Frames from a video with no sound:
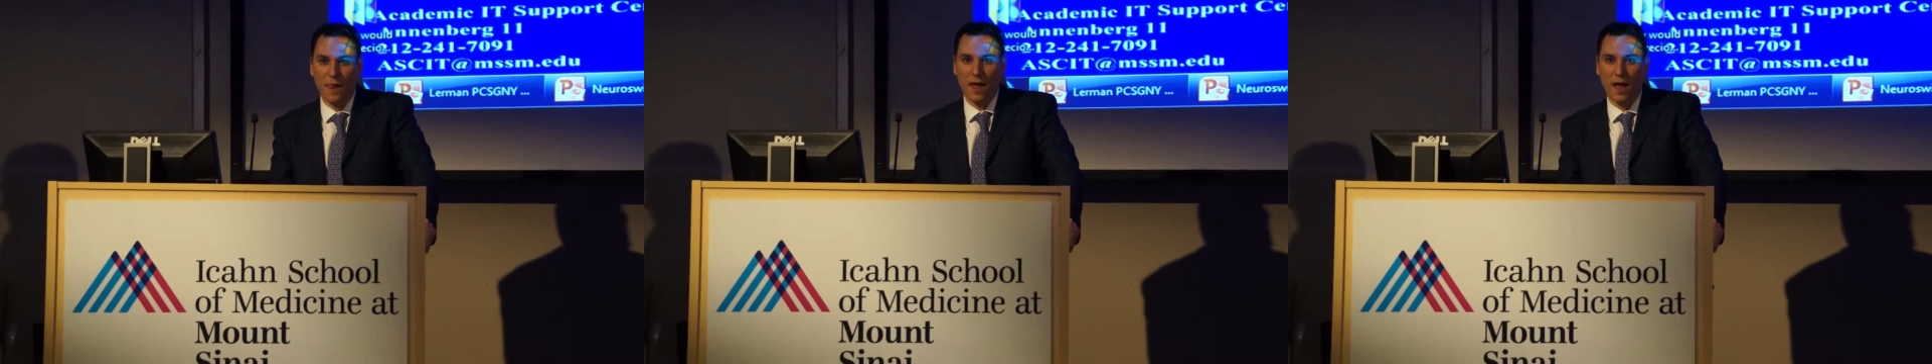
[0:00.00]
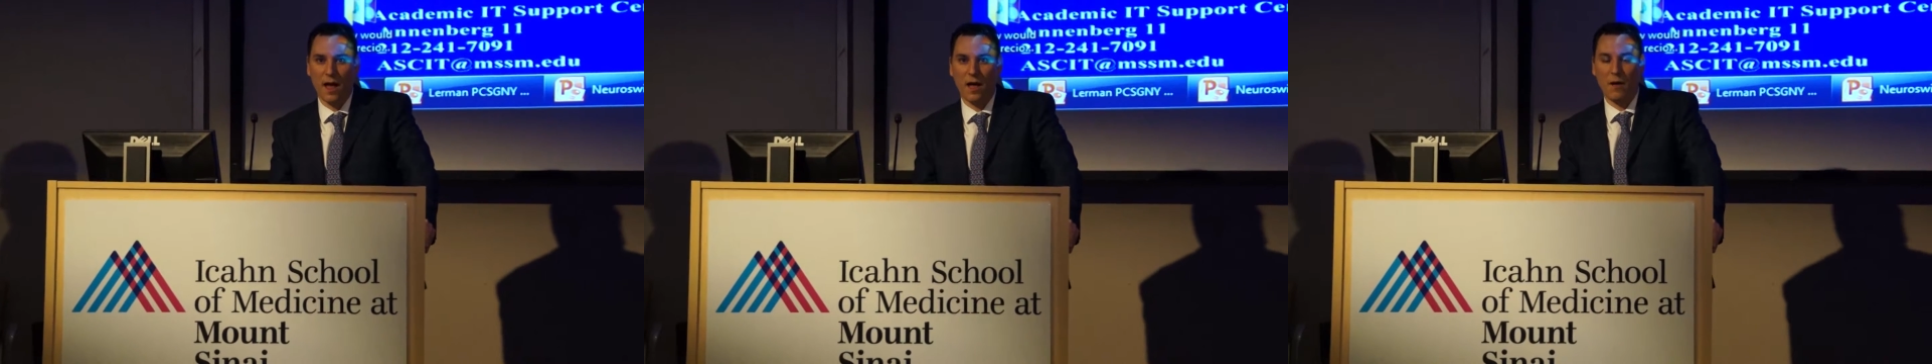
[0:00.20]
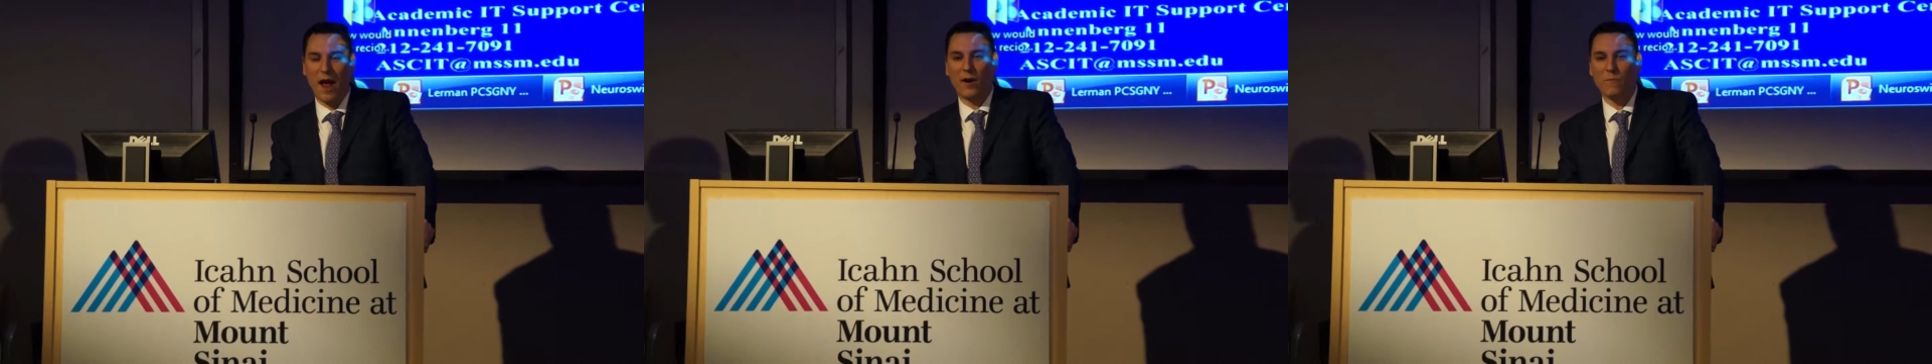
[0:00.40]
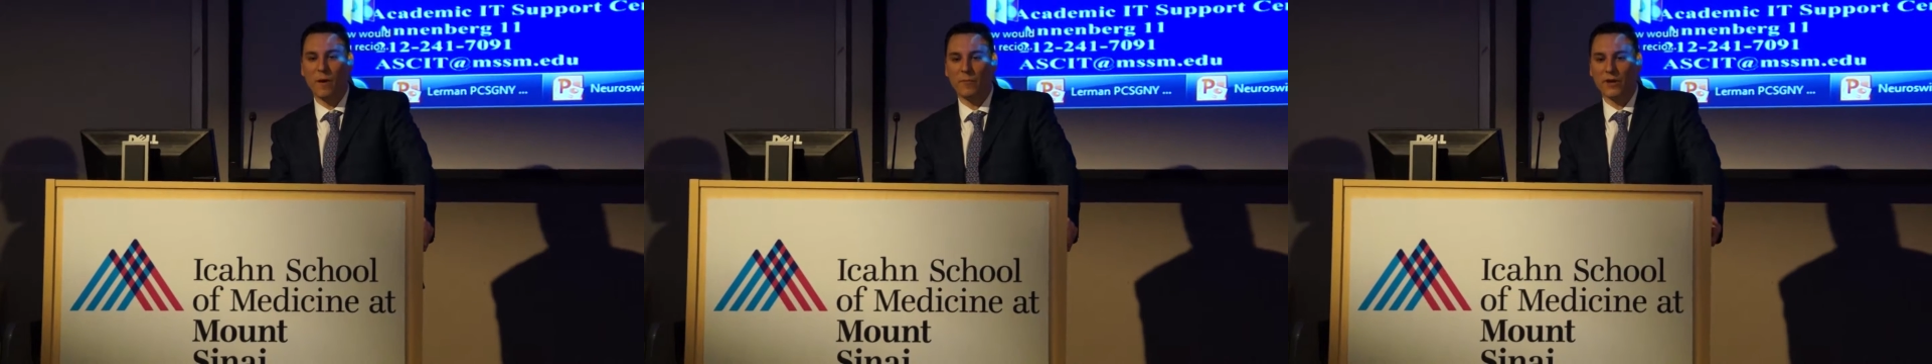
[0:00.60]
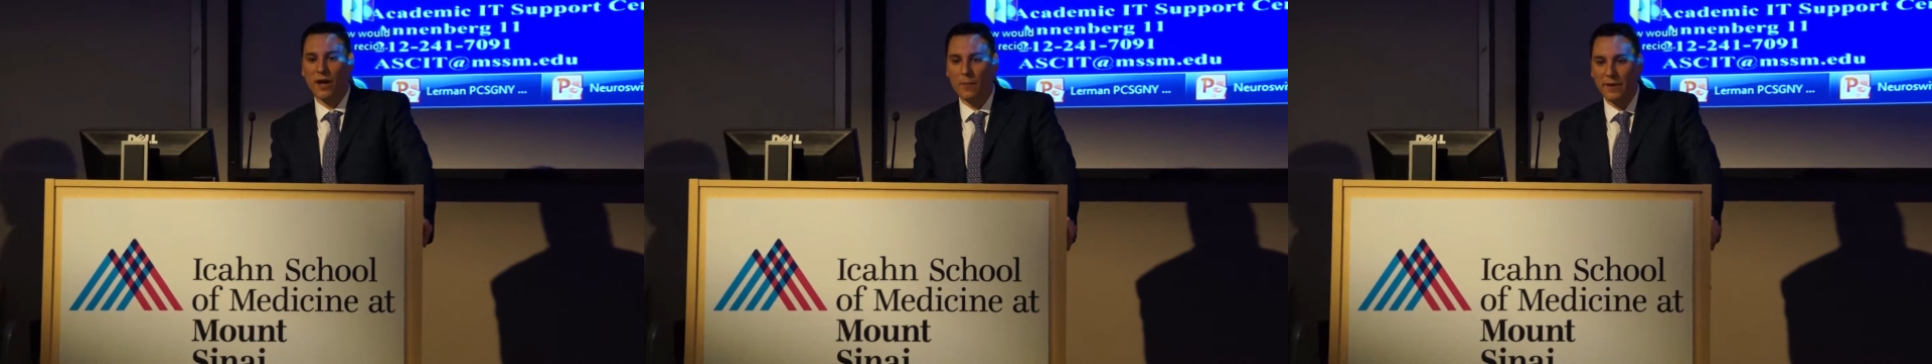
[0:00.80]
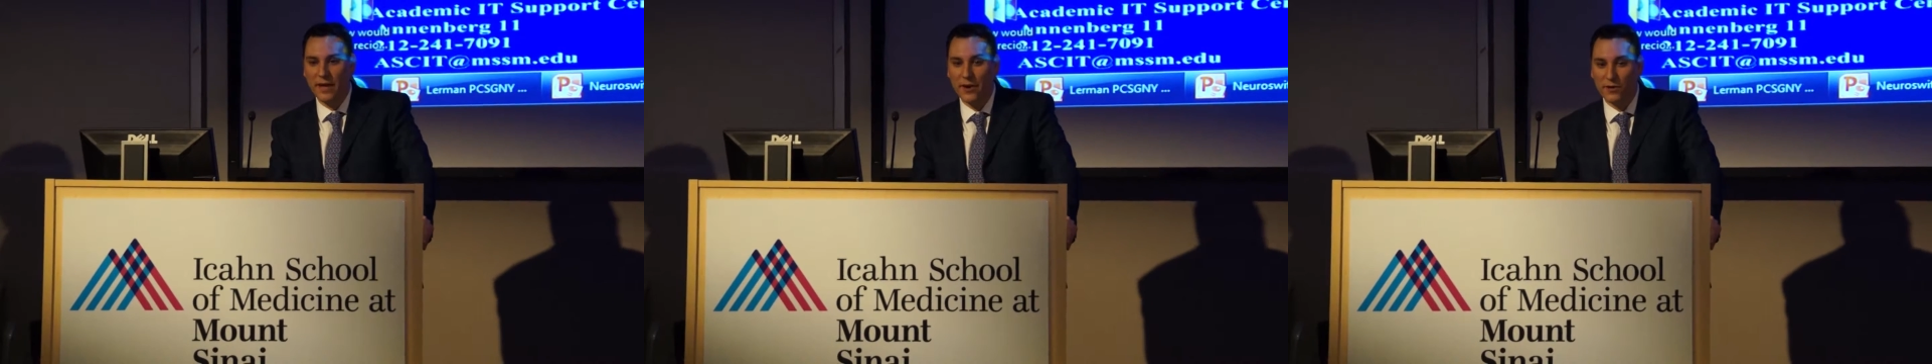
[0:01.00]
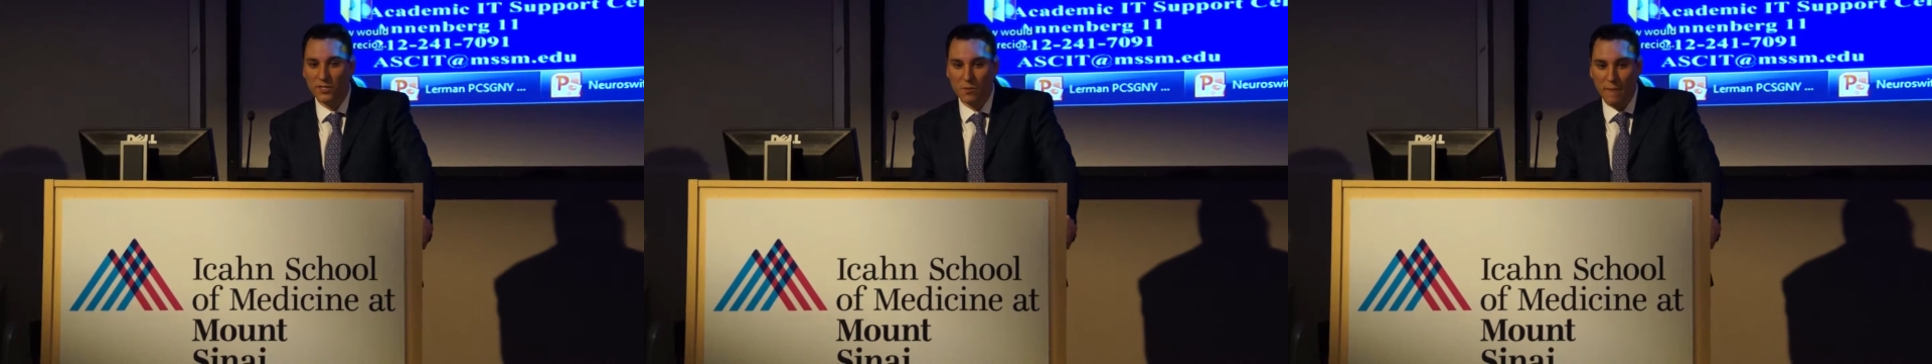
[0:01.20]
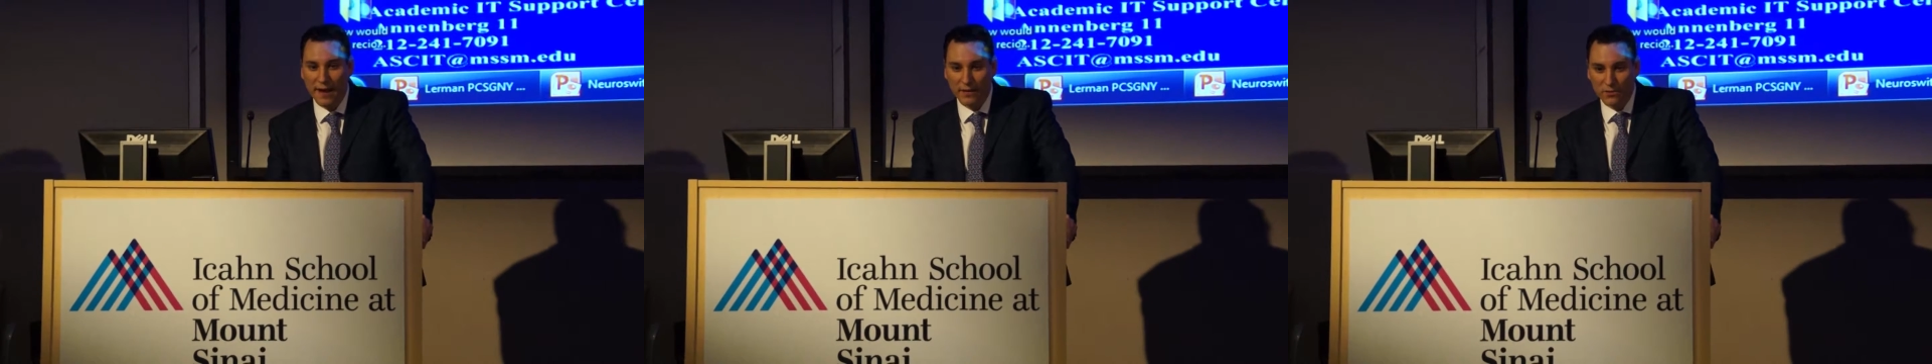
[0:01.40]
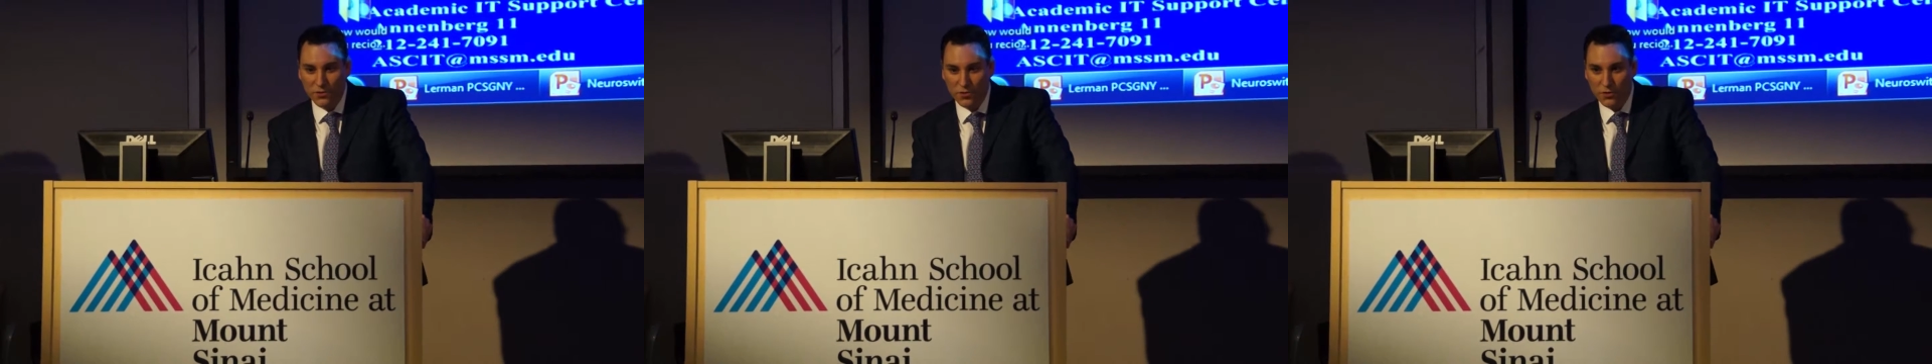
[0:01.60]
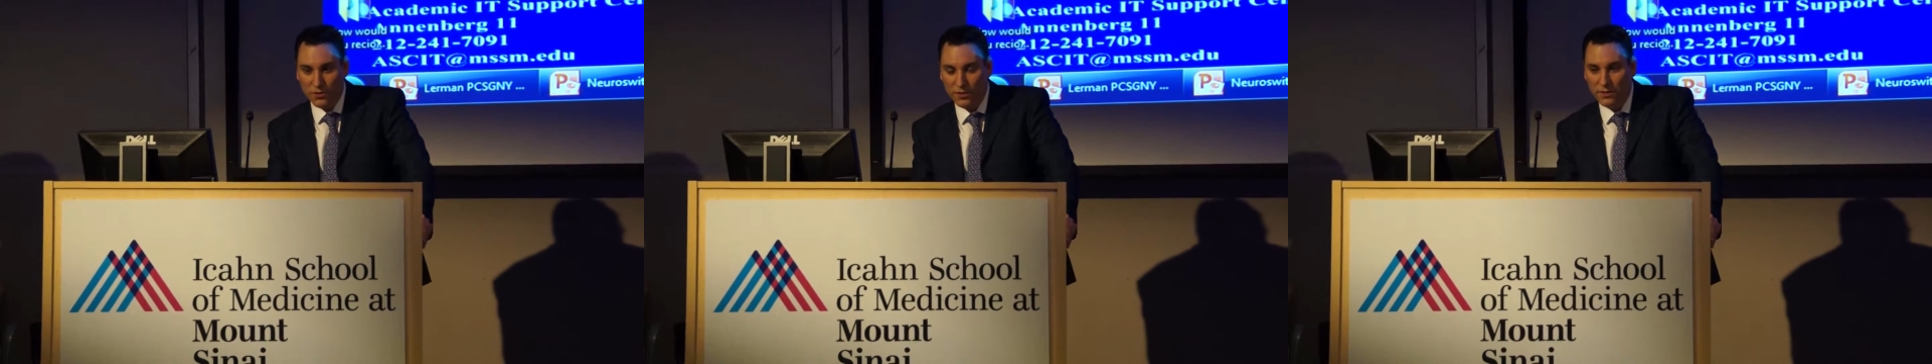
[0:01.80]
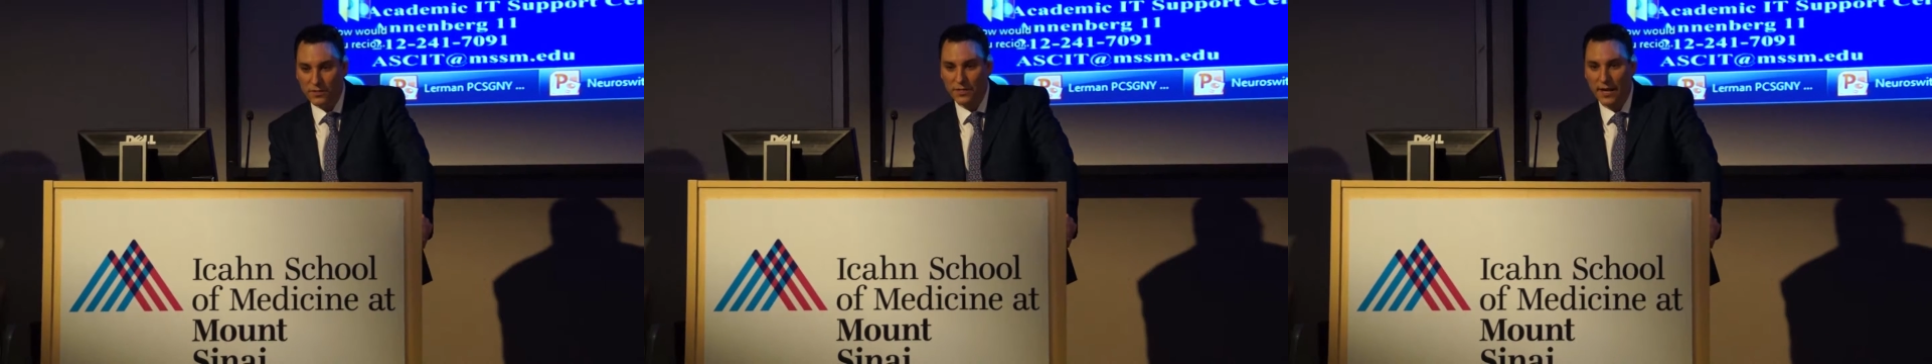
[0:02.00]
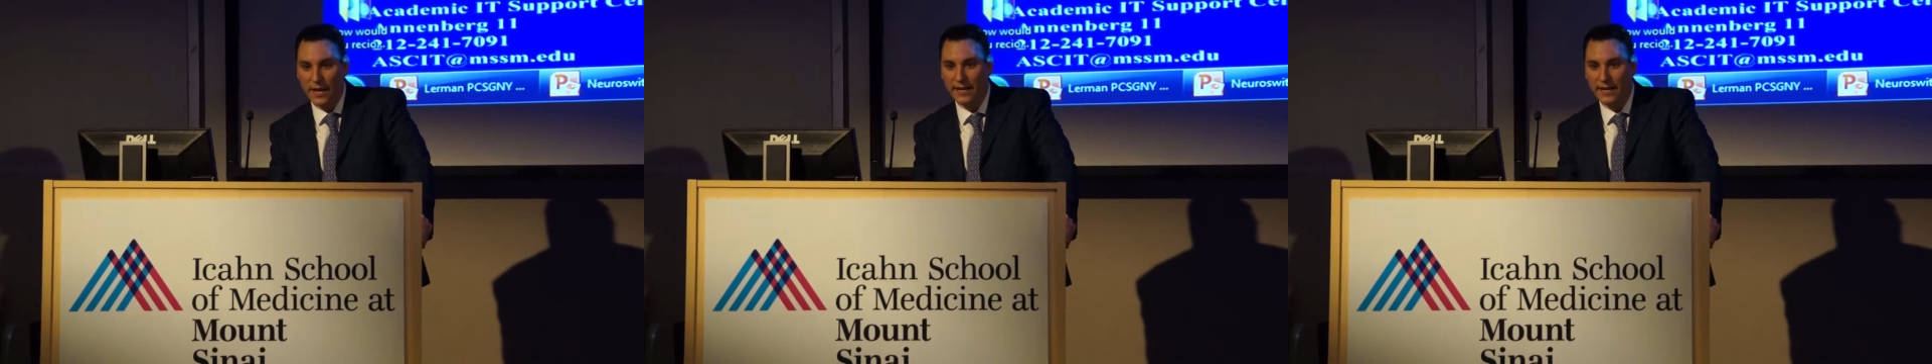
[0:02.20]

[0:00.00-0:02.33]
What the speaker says: I remember coming here as a medical student